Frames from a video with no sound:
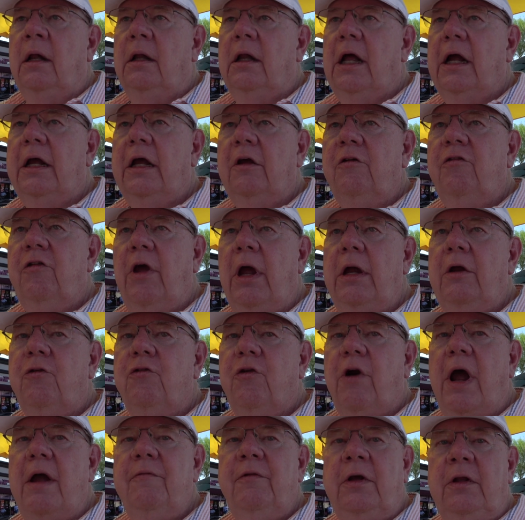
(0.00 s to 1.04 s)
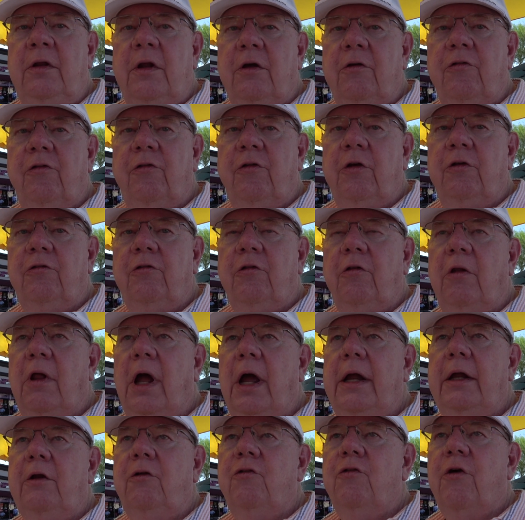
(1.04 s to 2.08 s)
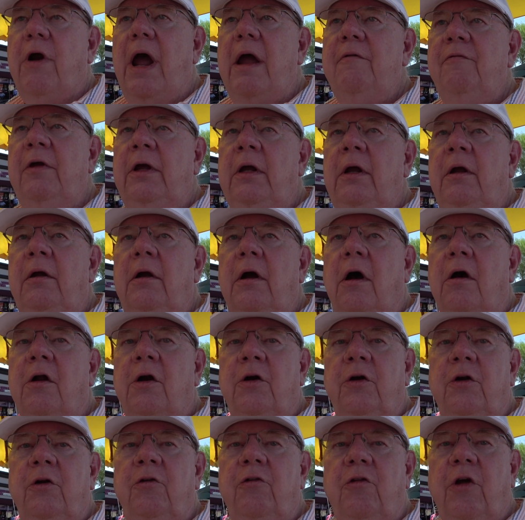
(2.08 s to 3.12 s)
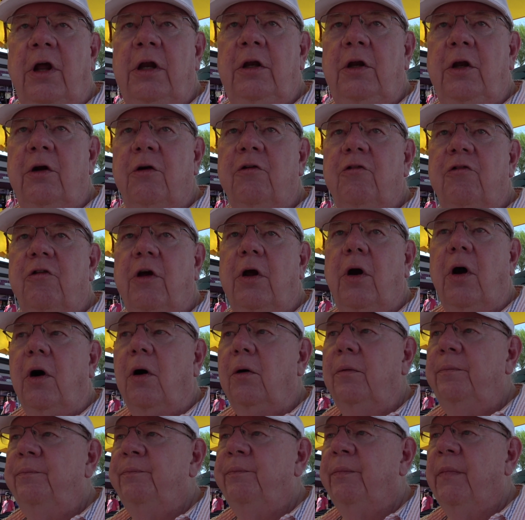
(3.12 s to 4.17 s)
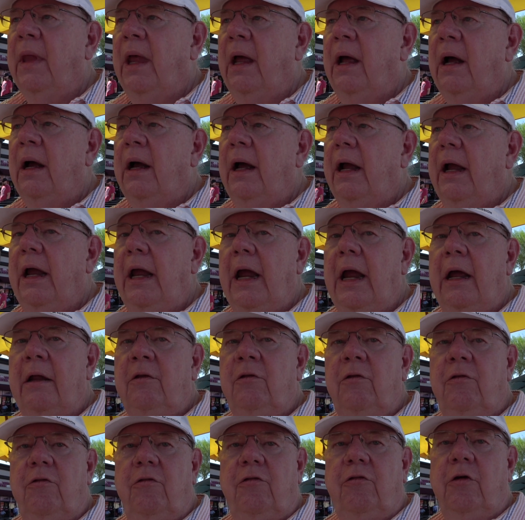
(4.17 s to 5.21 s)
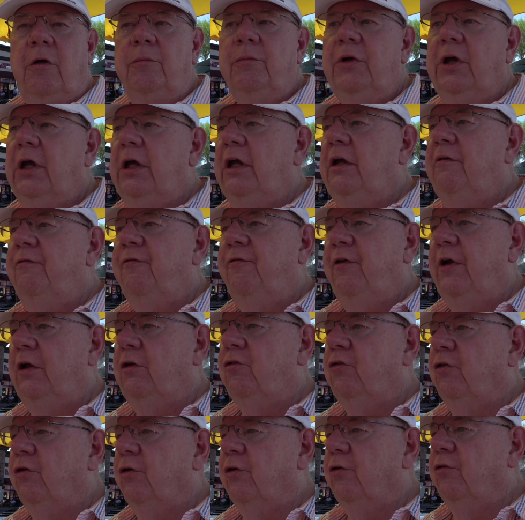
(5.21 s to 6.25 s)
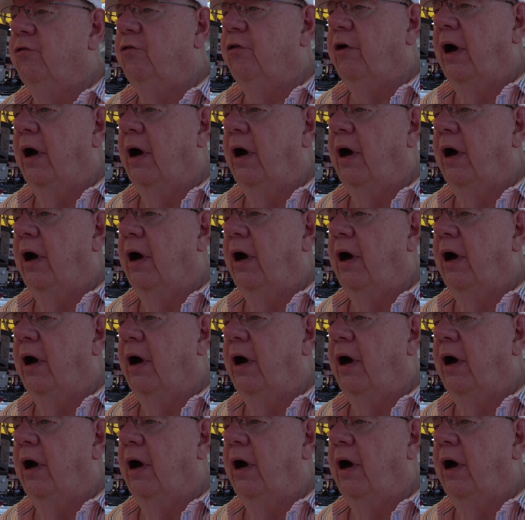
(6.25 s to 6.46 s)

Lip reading: like I say, driving this is like driving 110 years ago. And some key features